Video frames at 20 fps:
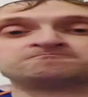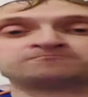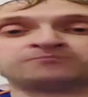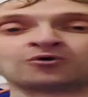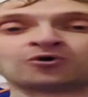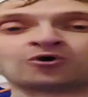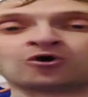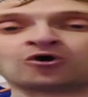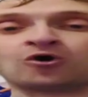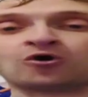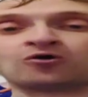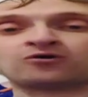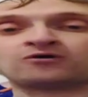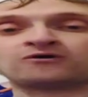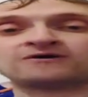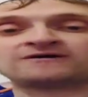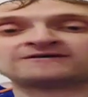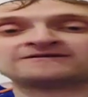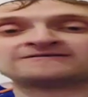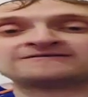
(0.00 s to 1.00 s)
But
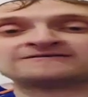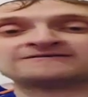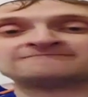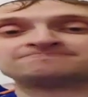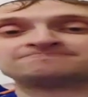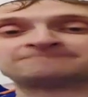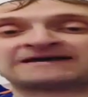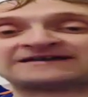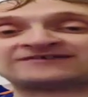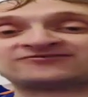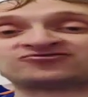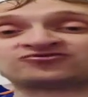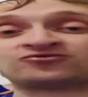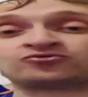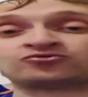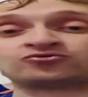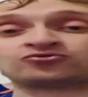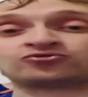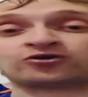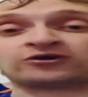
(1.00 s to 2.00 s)

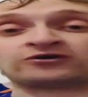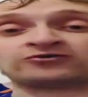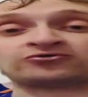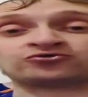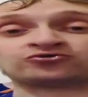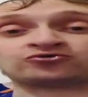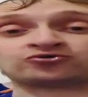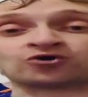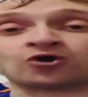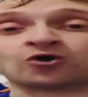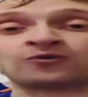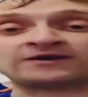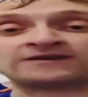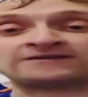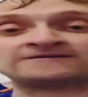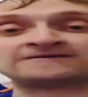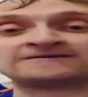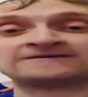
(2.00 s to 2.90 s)
patience is going.